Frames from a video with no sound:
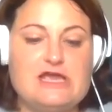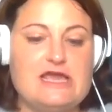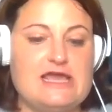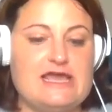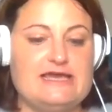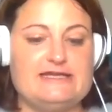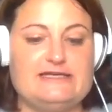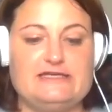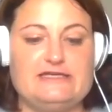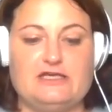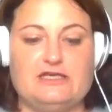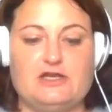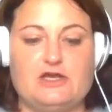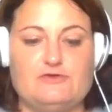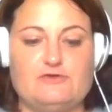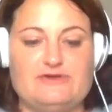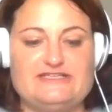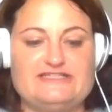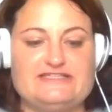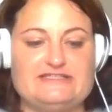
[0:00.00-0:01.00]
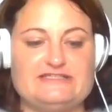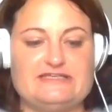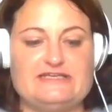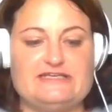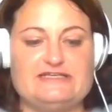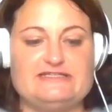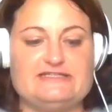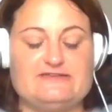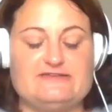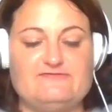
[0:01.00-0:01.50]
And,
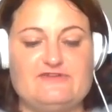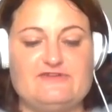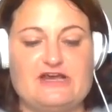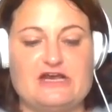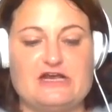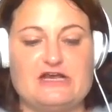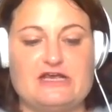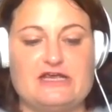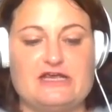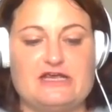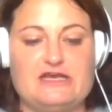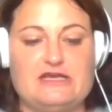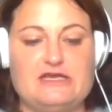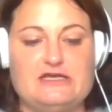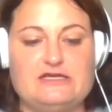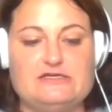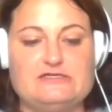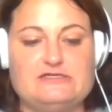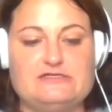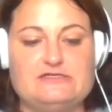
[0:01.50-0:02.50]
it's a very